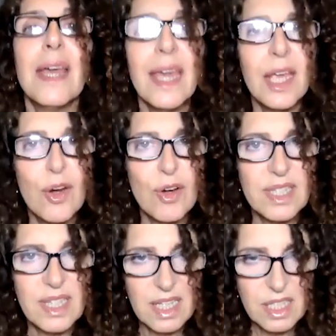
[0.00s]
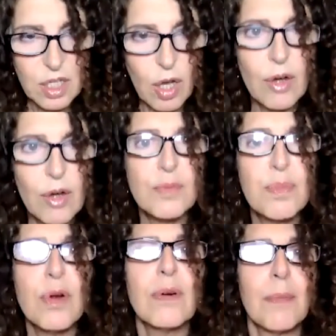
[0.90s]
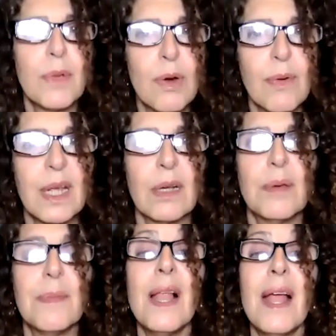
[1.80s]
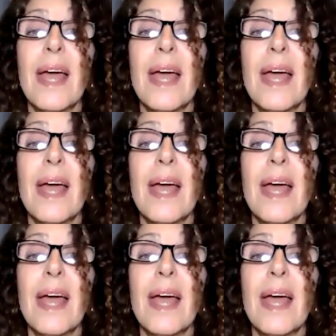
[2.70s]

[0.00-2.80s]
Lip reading: Eggers Scholars Program curriculum.